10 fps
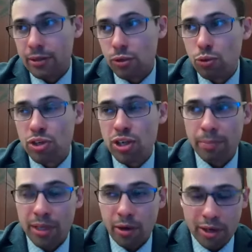do
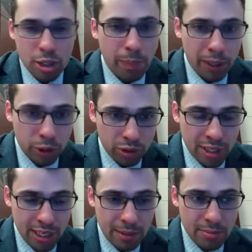something on a special
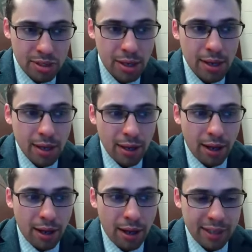teams
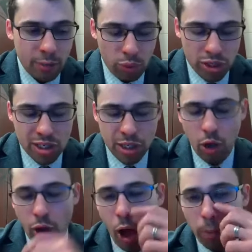that will
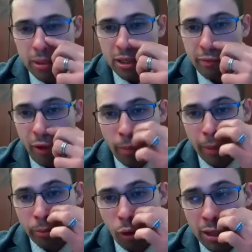still help the
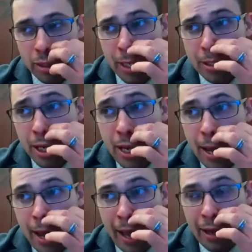development process
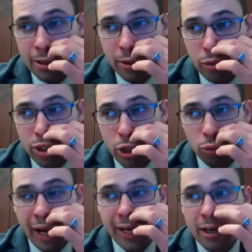and, you know, still
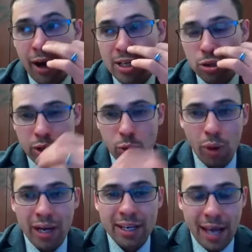recognize you can
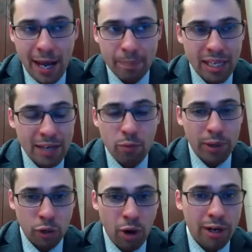win a game even
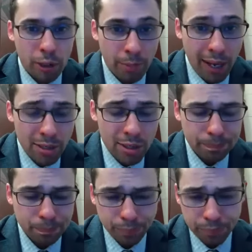when you're not at your best.
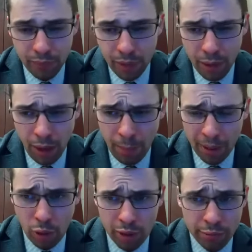Mm-hmm.
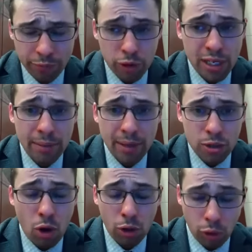I thought the first game
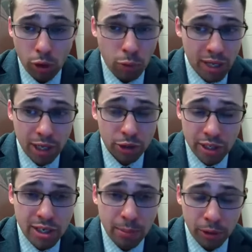against Colorado was
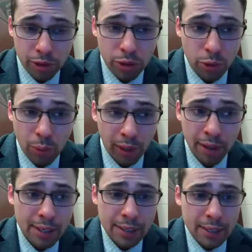actually similar too,
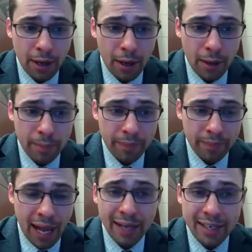where
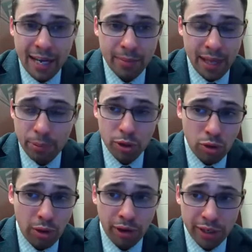that game, they put
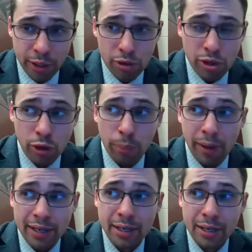us on our heels a little
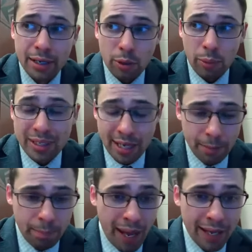bit. We
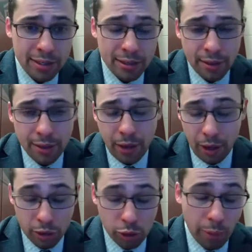bent,
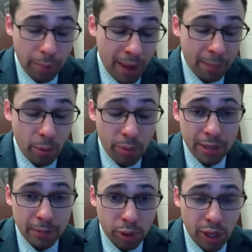but we
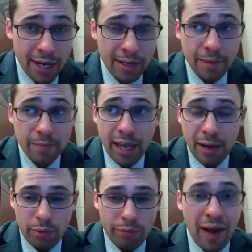didn't break.
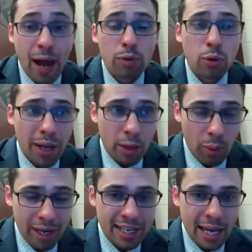And we found a way to
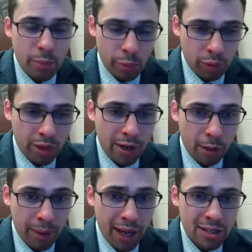win a game when we weren't at
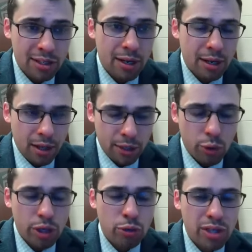our best.
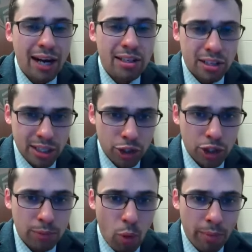You can use that as a
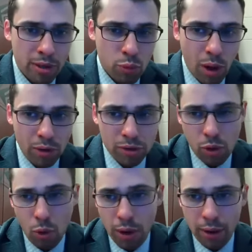teaching moment as well.
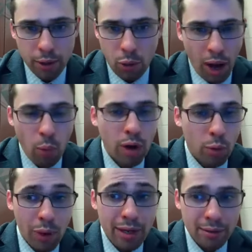So, you know, I want
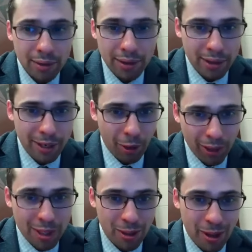to win. You know,
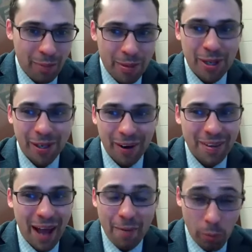we'll be clear
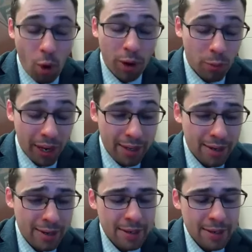on that. We want to win.